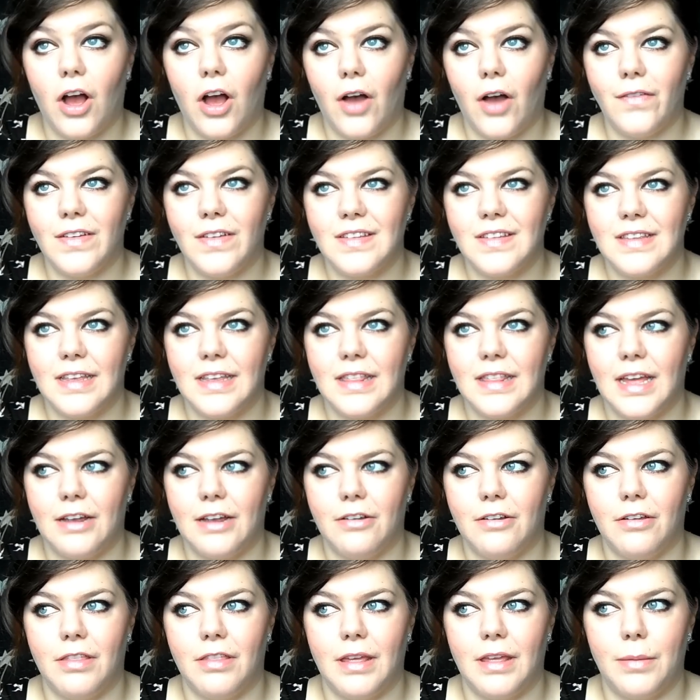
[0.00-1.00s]
Obviously
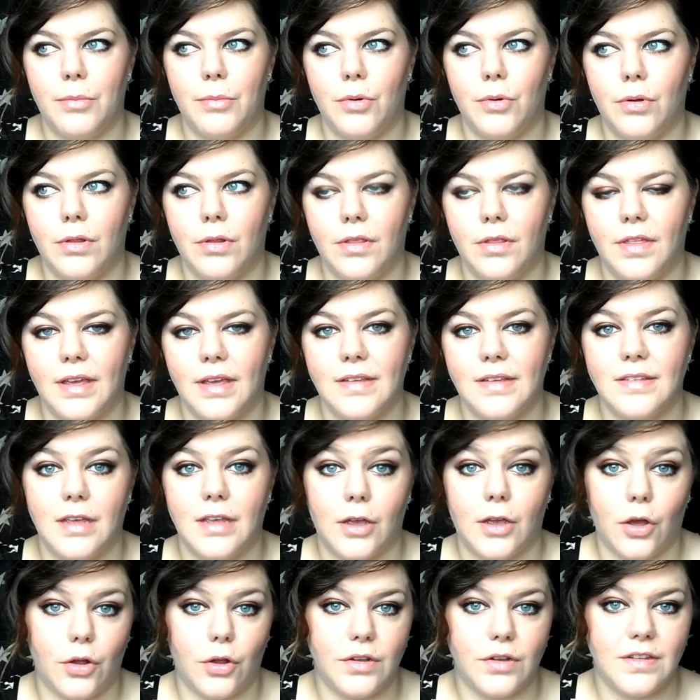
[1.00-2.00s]
there are the important things
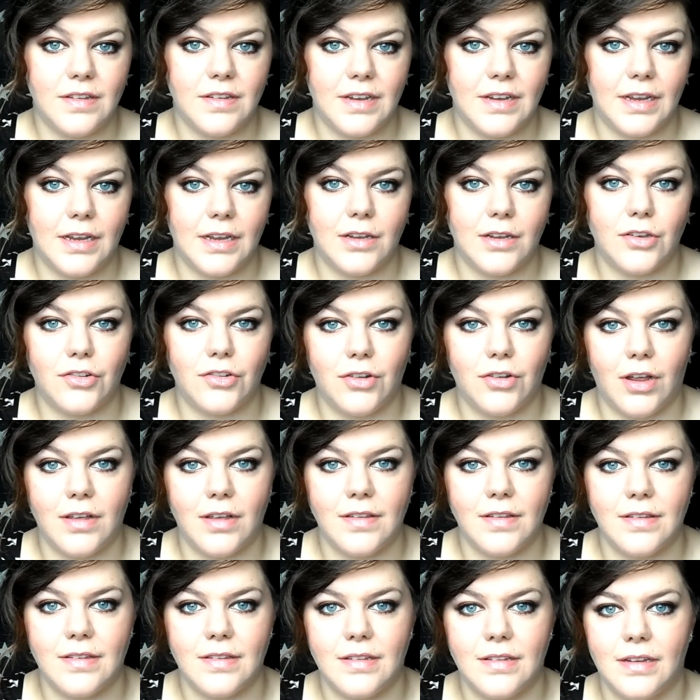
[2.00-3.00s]
like honesty and
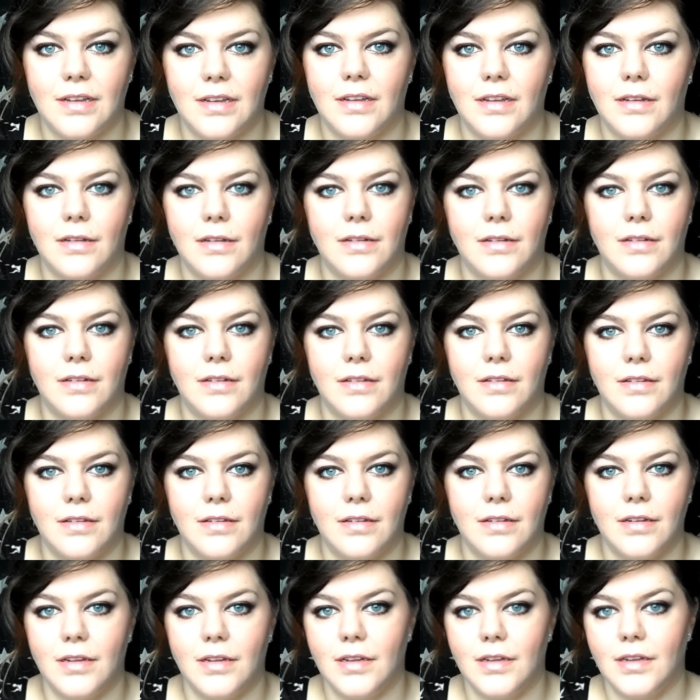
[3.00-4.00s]
trust and
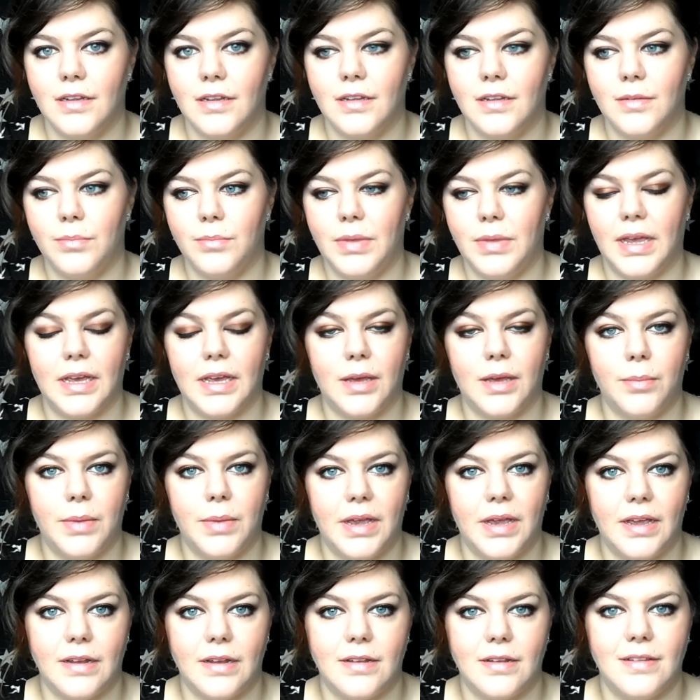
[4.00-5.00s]
being
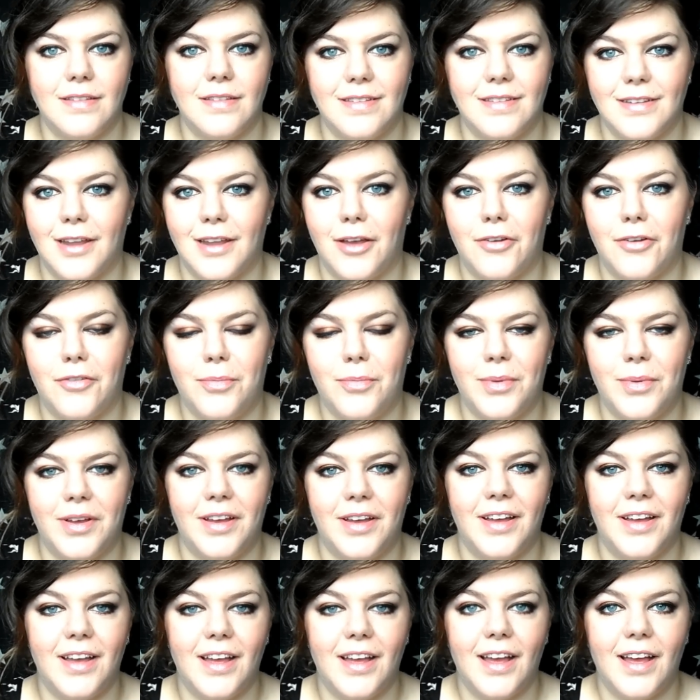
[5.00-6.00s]
committed and stuff,
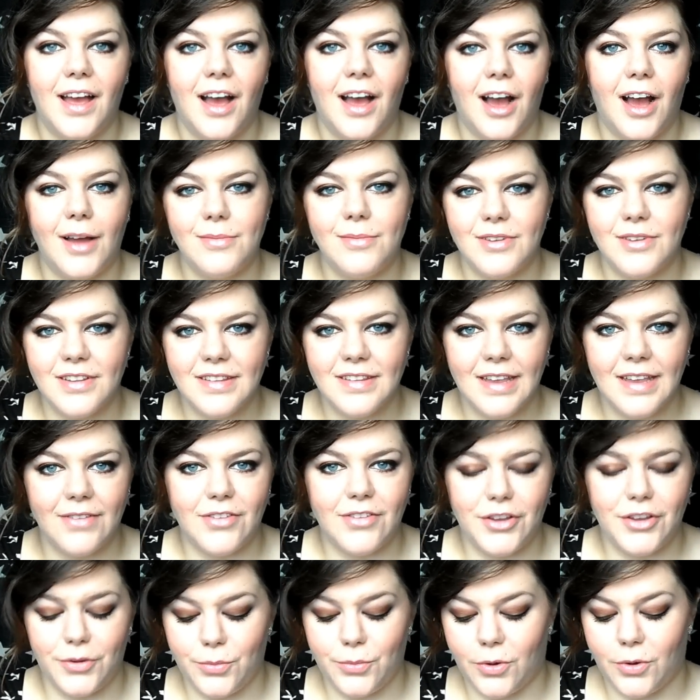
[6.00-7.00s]
but I'm just
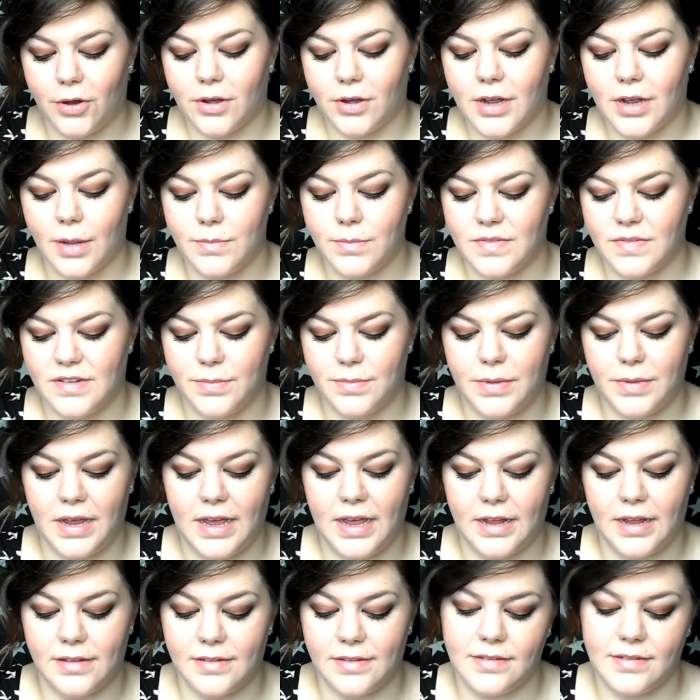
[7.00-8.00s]
giving you what comes to my
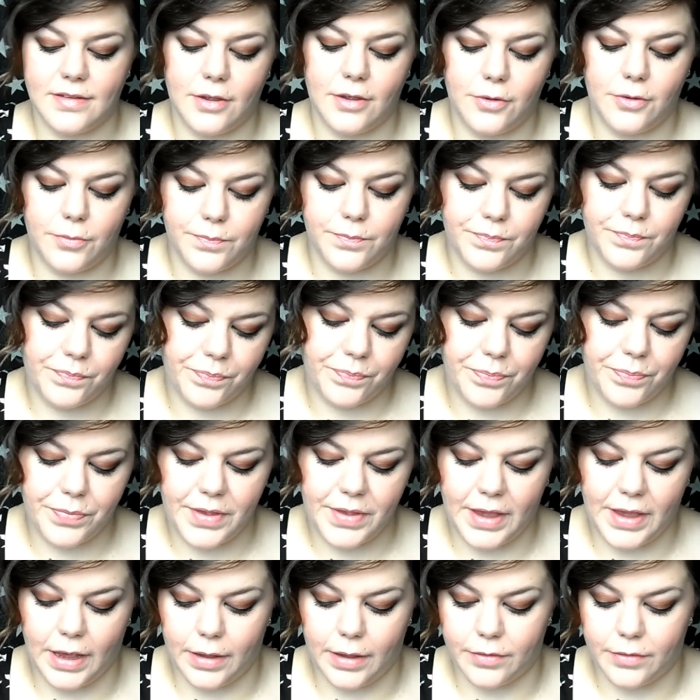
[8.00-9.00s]
head, so
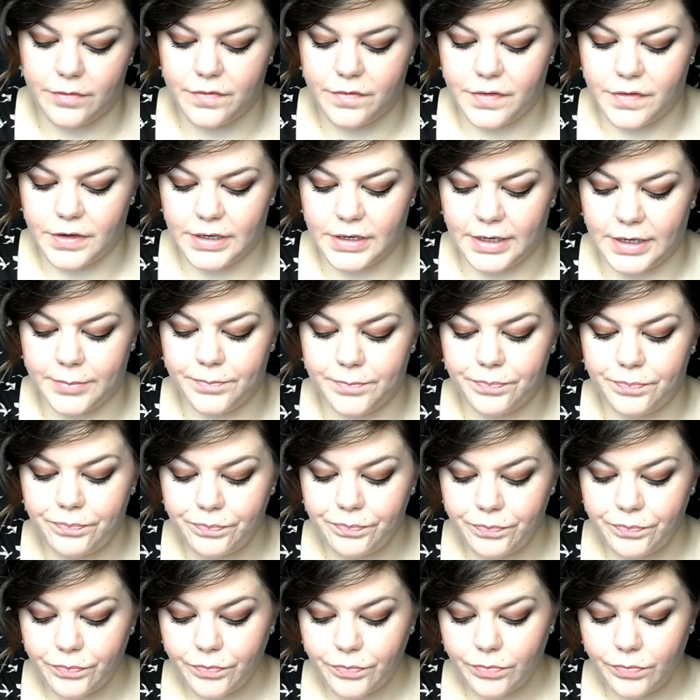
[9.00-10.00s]
yeah, funny.
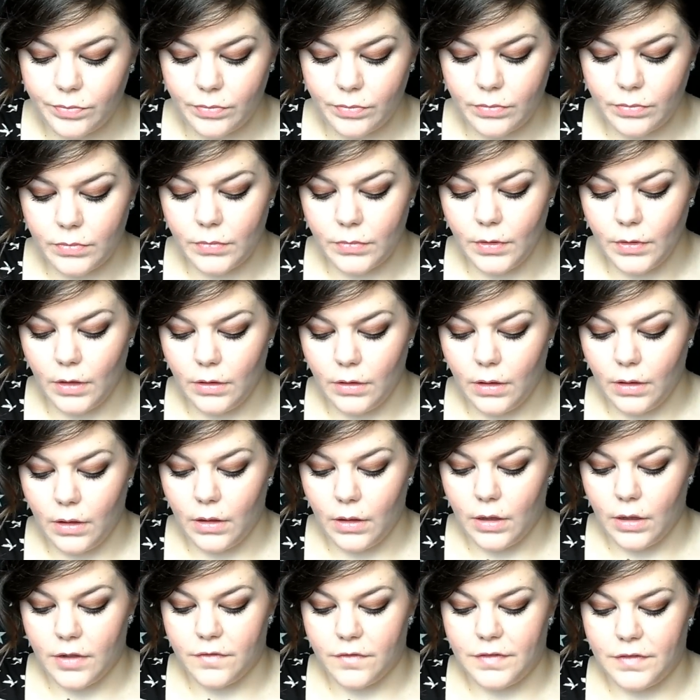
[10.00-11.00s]

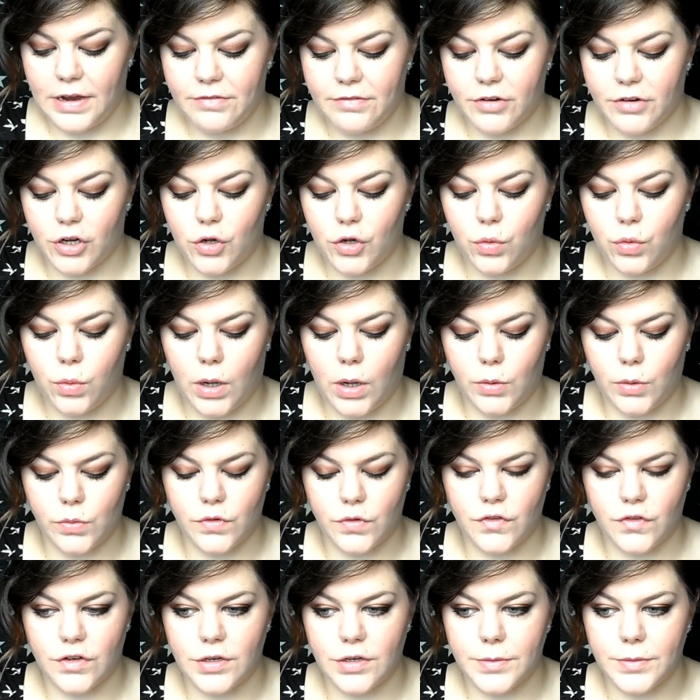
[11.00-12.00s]
Favourite
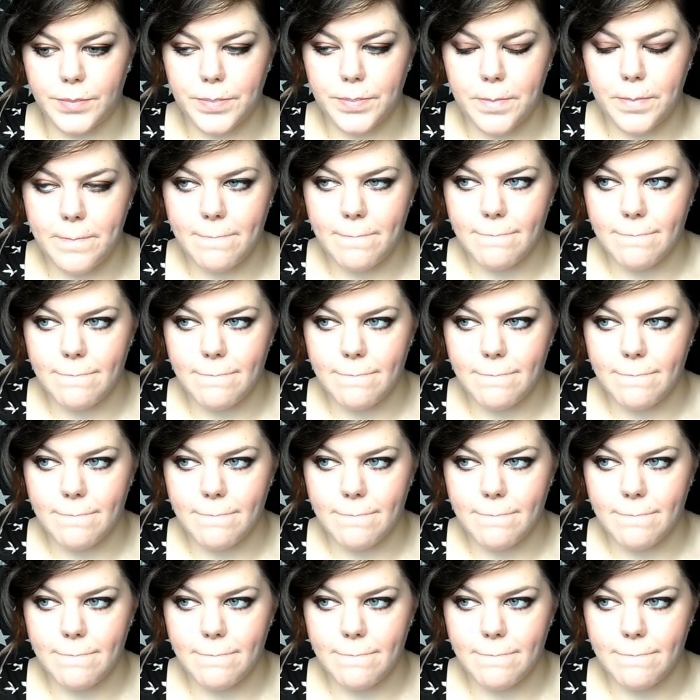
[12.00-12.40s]
quote?